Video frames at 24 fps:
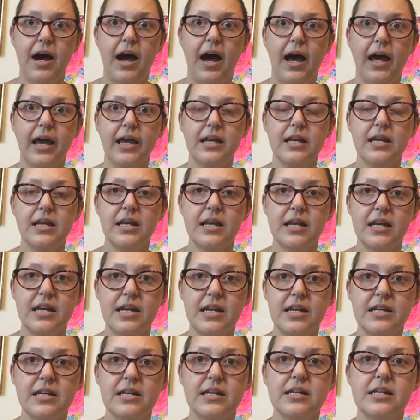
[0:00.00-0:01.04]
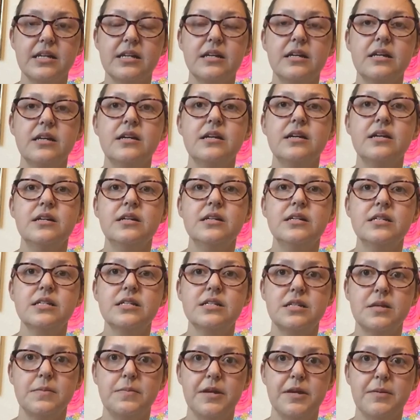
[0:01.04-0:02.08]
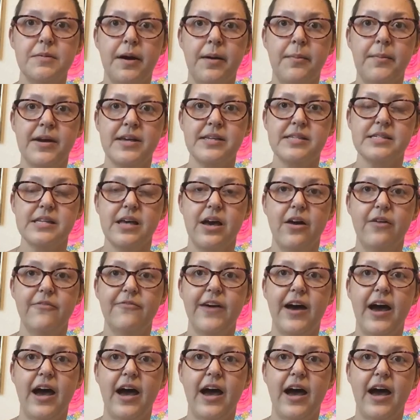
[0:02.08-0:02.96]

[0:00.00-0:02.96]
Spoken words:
I needed to be by myself.